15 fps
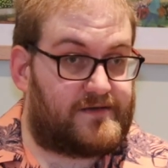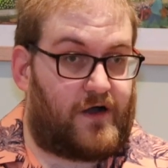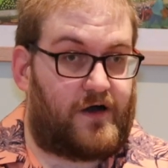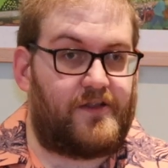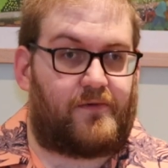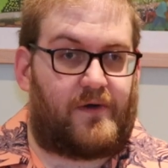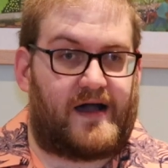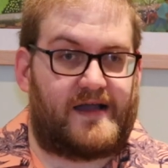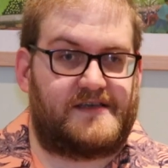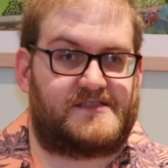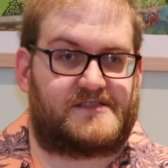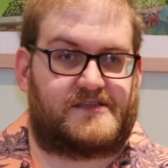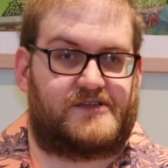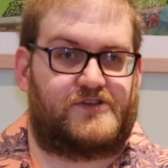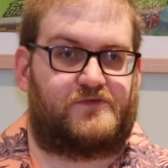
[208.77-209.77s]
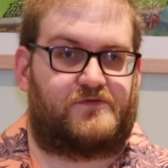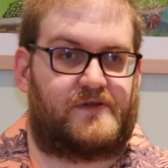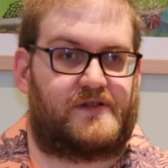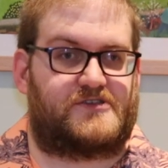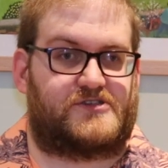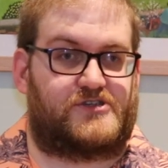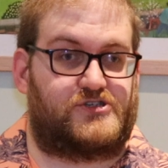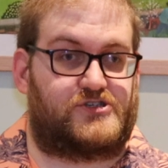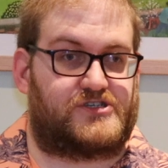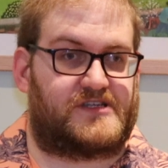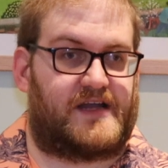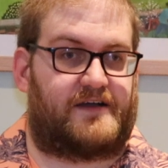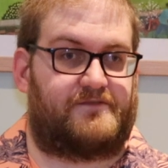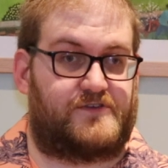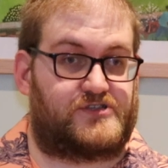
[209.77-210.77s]
Otherwise, you literally just
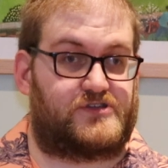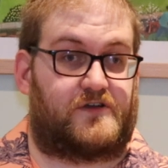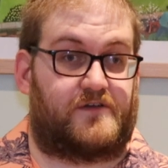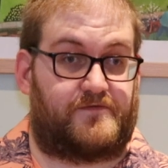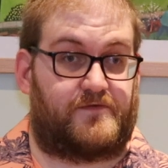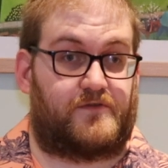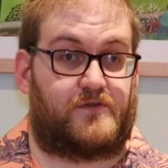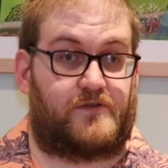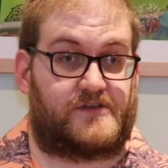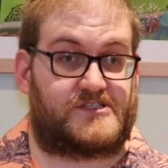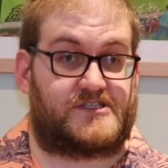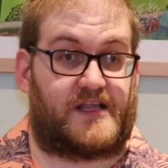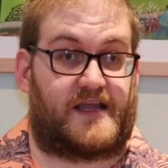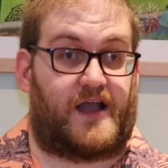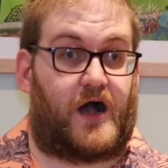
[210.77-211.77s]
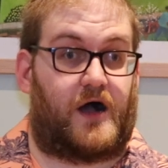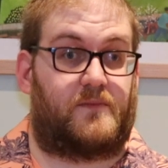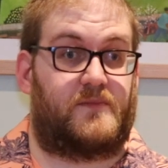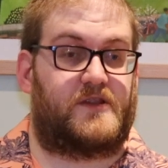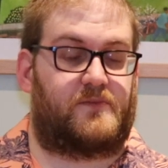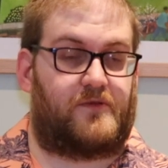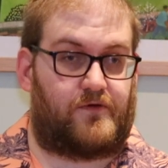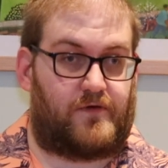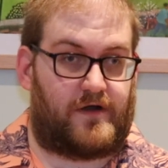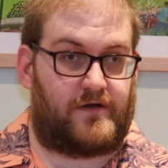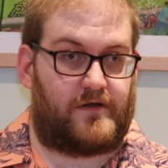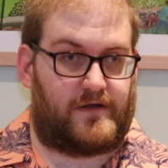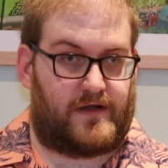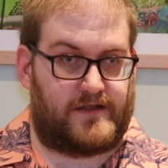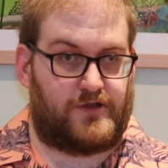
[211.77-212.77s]
have the sort of slight hum of the
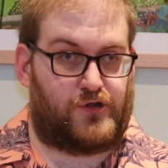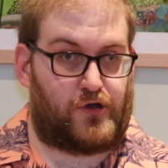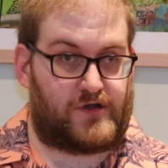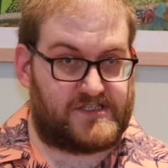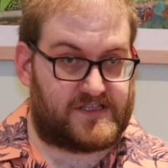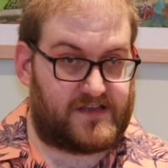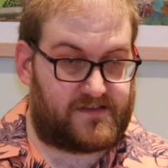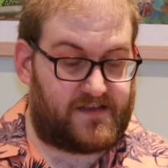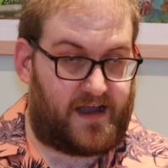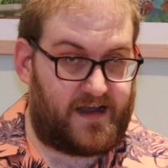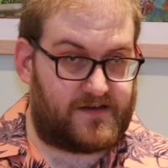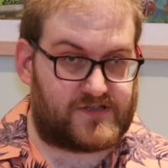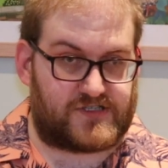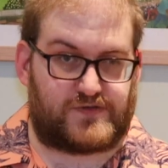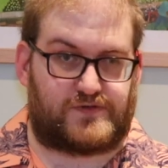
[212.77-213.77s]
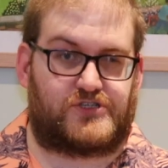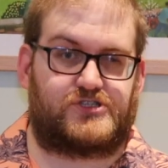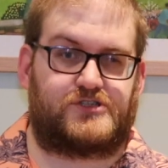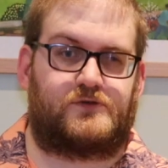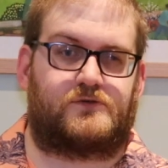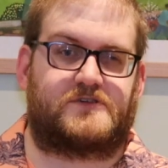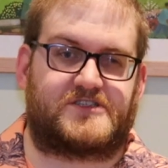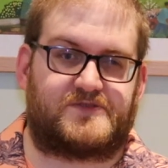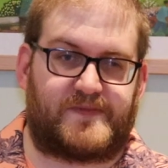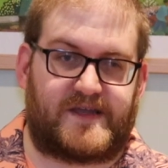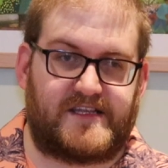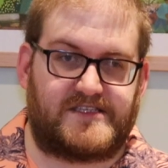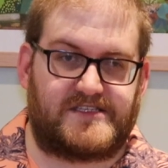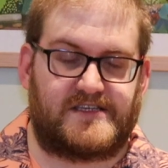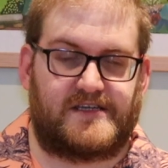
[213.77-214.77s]
motor and the noise of the tyres. So at slower
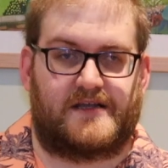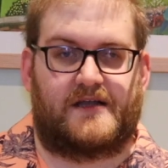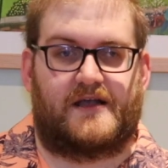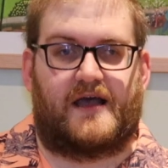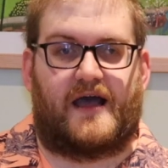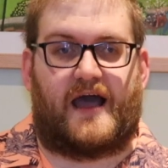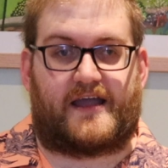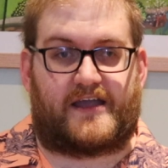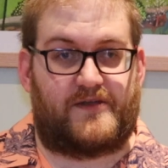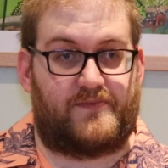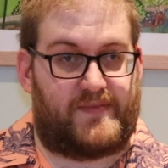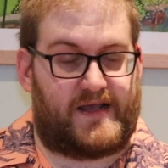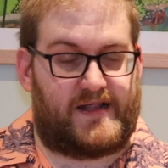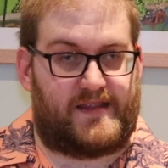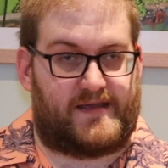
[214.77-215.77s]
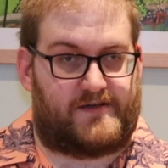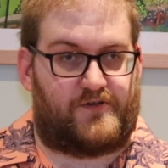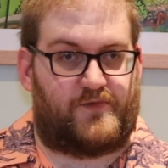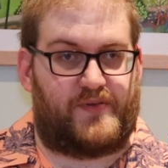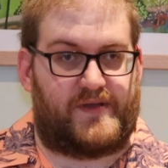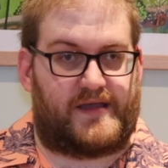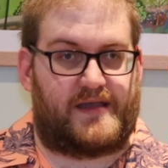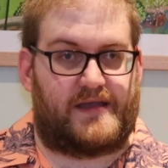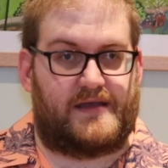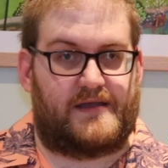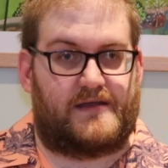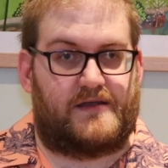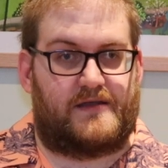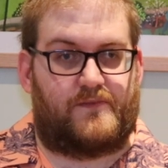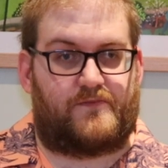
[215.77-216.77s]
speeds, it can be a little bit
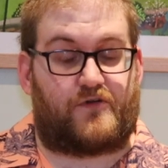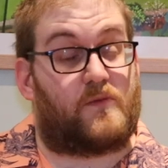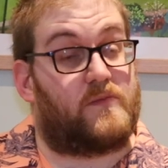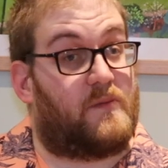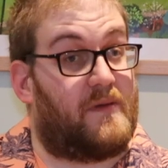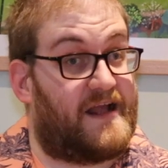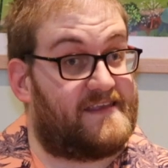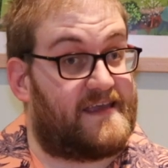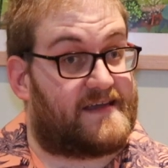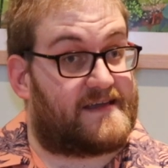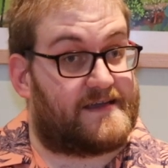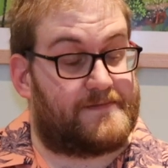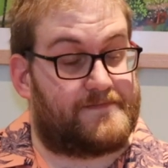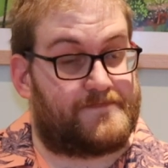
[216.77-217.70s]
problematic.